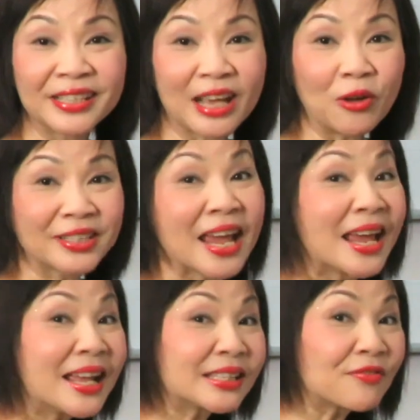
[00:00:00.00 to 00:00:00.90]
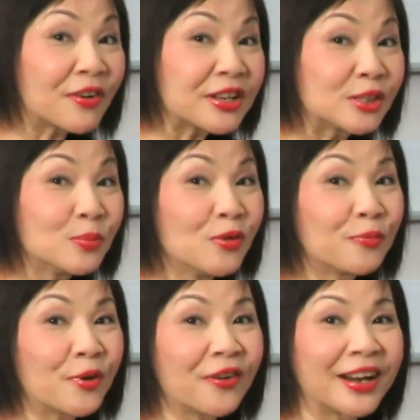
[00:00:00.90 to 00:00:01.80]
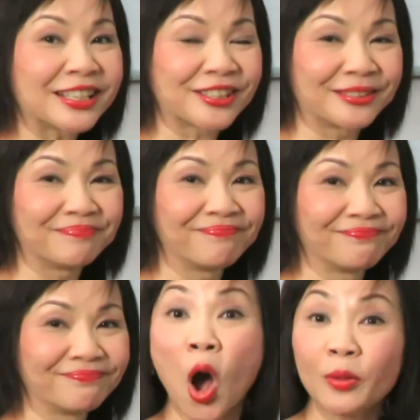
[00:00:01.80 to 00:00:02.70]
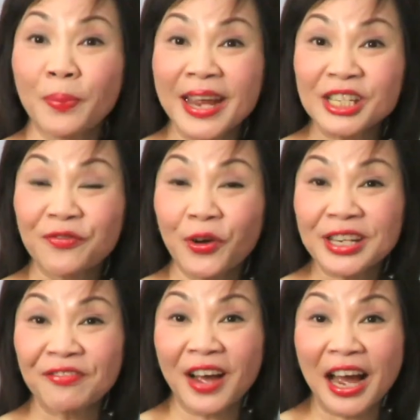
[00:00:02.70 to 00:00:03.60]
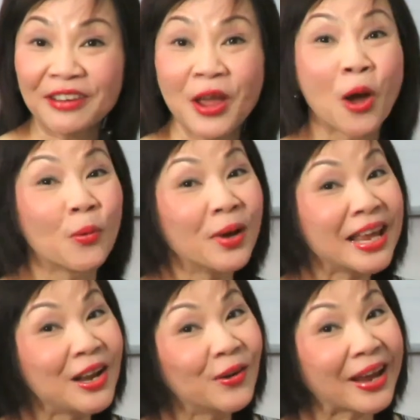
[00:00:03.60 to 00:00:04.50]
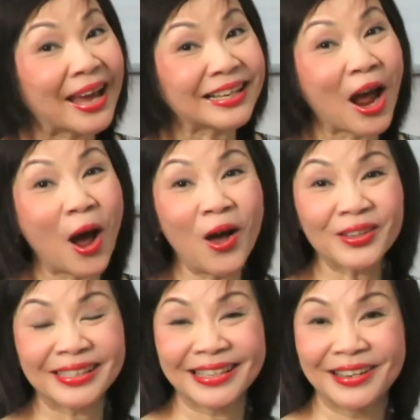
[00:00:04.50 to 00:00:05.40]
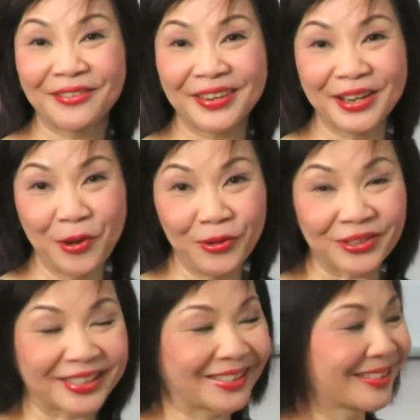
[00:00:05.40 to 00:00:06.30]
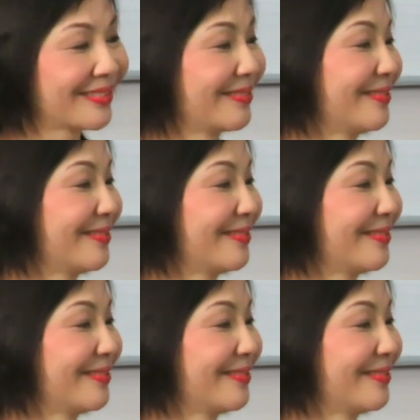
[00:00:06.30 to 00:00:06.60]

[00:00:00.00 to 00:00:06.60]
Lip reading: result is a very smooth progression. On page 45, we look at auxiliary notes.